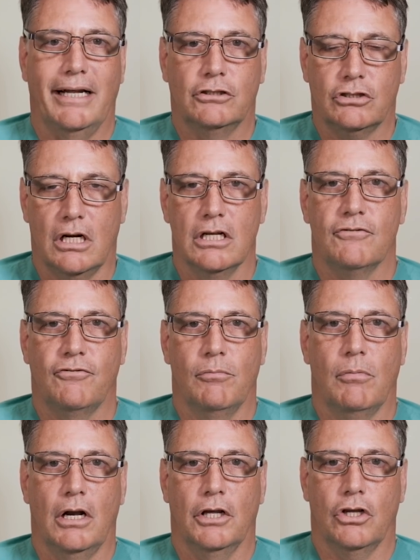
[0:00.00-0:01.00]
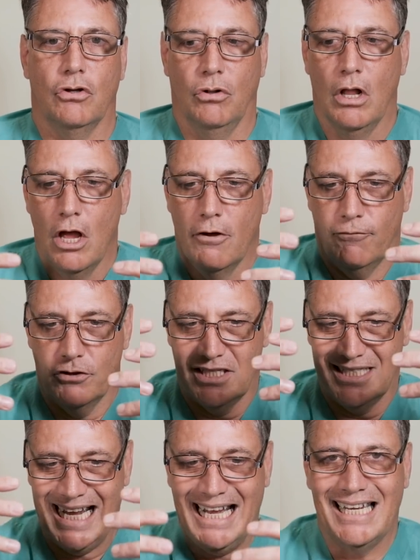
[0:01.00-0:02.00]
a transfer molecule for
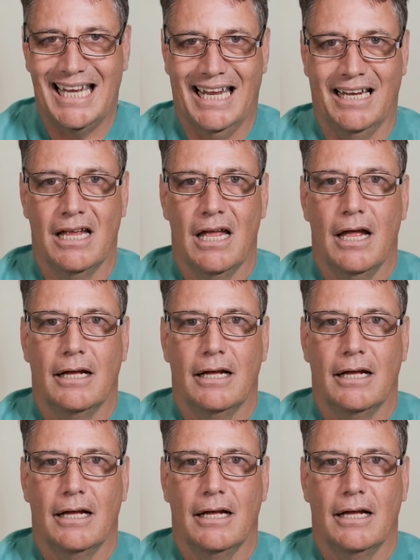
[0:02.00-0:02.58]
sending